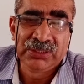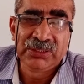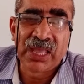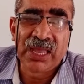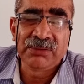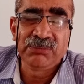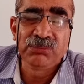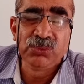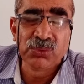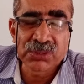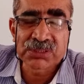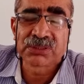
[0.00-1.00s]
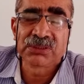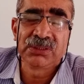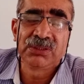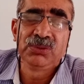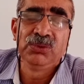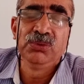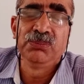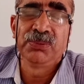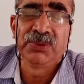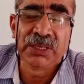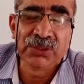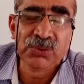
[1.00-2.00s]
That
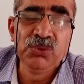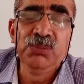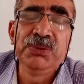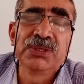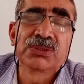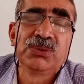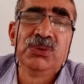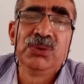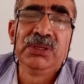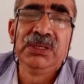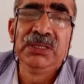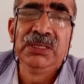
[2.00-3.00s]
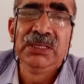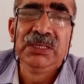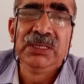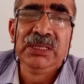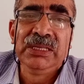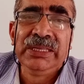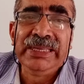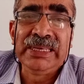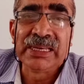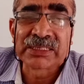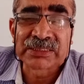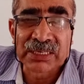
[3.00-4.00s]
group is called
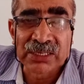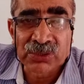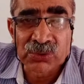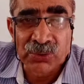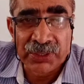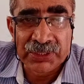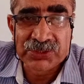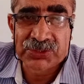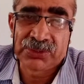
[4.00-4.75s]
electoral college.